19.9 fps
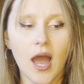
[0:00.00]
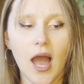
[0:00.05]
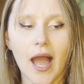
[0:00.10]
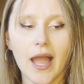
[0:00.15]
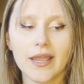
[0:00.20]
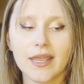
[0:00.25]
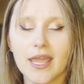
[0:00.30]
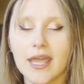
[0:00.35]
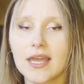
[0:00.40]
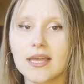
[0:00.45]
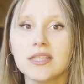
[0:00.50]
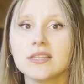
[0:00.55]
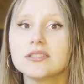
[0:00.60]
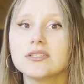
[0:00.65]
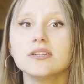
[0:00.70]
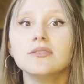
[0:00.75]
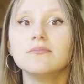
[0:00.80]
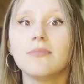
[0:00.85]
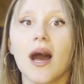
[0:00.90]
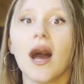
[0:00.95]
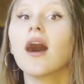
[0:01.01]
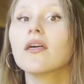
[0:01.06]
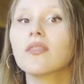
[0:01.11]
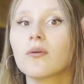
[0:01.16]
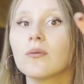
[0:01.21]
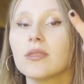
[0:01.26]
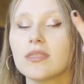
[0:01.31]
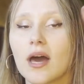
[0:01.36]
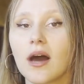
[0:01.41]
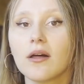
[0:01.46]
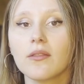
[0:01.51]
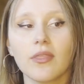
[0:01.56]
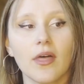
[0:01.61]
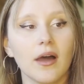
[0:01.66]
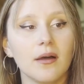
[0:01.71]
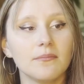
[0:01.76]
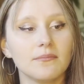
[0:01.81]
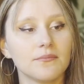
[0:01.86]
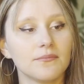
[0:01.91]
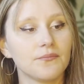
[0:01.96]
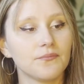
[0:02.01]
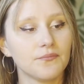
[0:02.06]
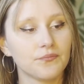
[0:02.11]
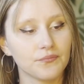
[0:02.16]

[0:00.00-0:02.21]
I can't do math without them.